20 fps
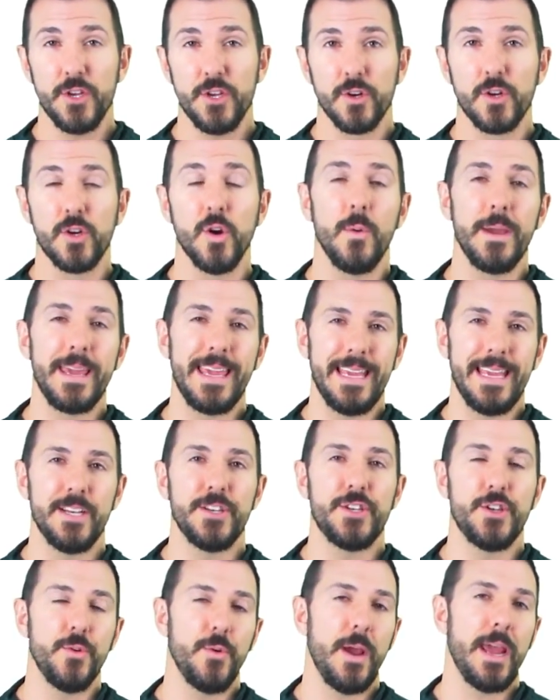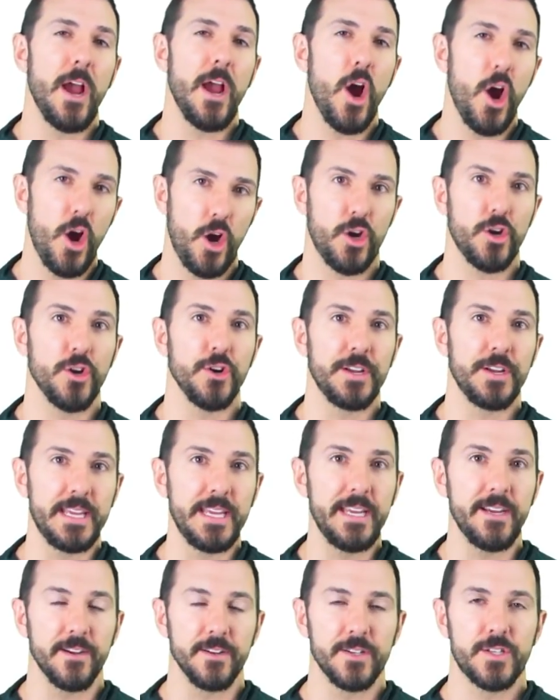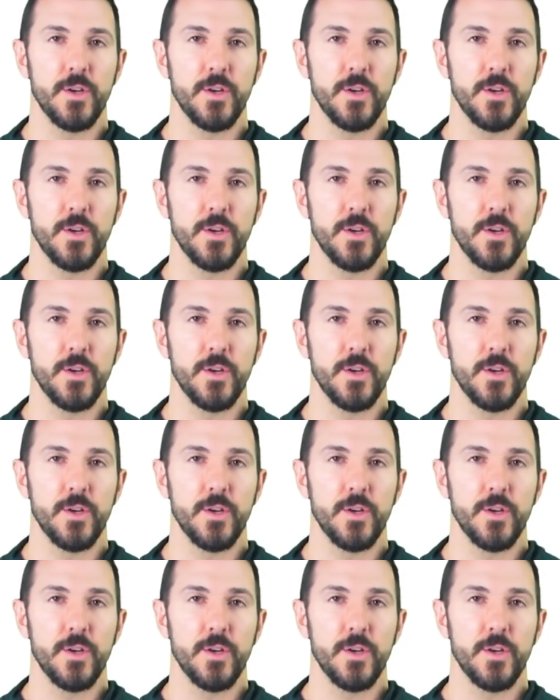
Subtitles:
you're going into a harder gear.